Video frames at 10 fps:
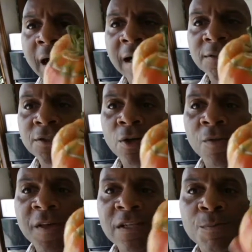And so
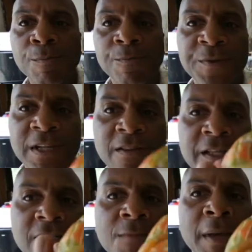this the,
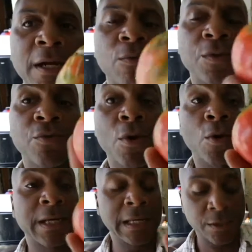this tomato was
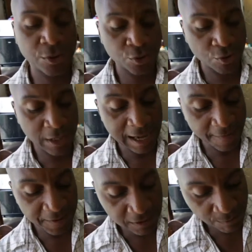grown in Detroit, and this